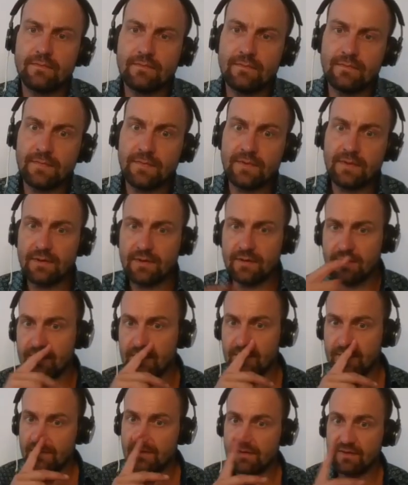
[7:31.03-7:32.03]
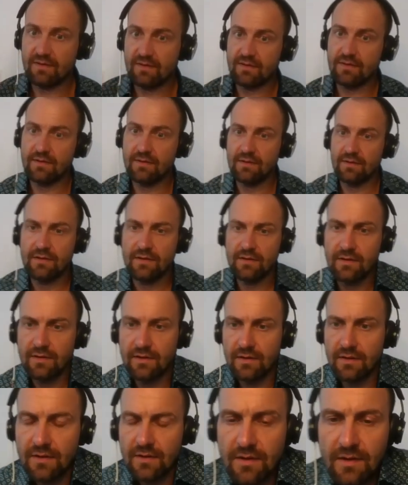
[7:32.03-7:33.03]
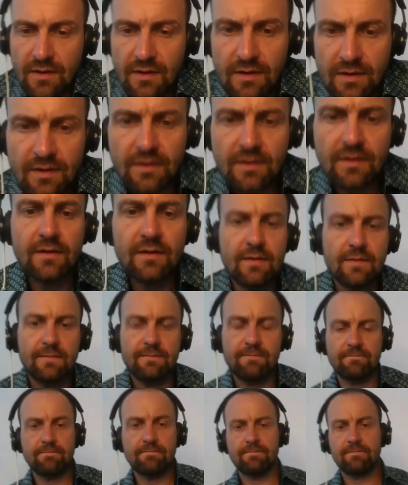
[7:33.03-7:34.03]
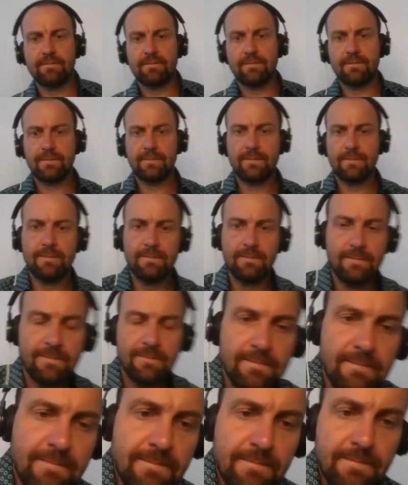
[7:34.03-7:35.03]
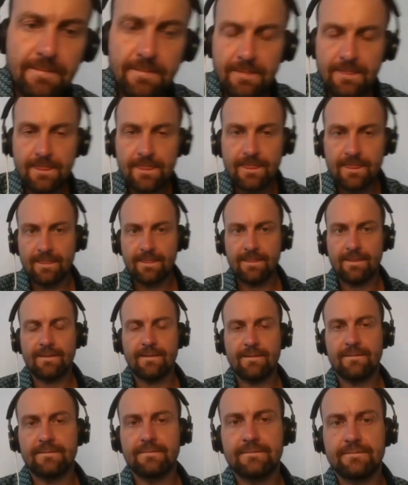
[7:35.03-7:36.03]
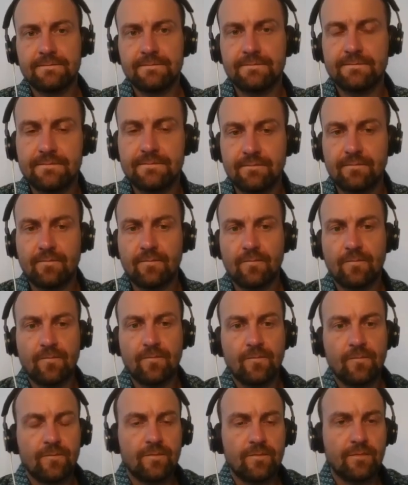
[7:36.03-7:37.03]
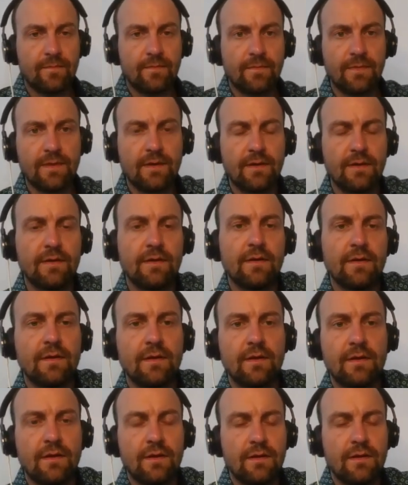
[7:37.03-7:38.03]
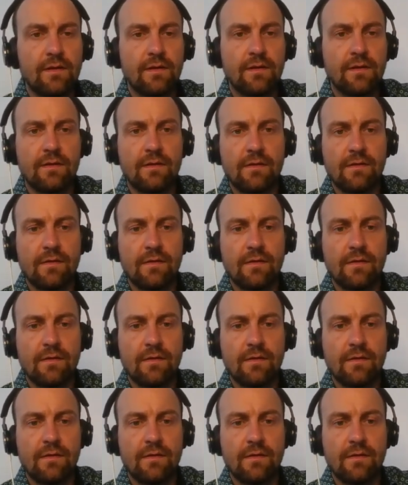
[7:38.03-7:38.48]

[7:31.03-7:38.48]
[no speech]